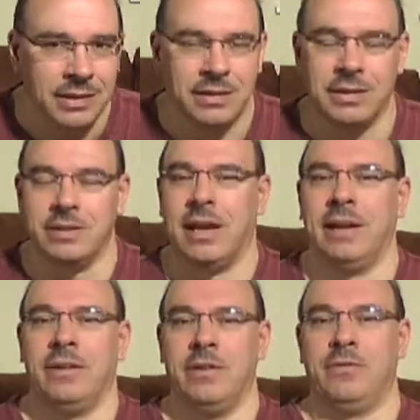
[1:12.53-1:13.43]
that's
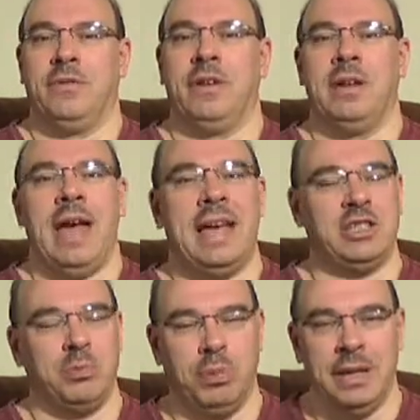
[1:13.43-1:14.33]
kind of
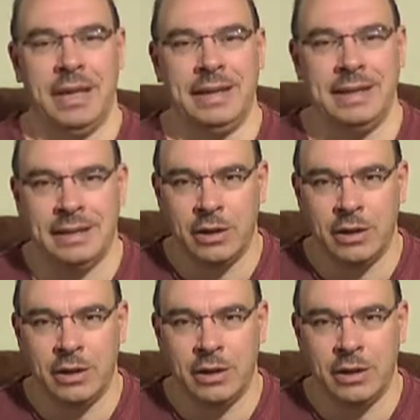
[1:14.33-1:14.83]
explained in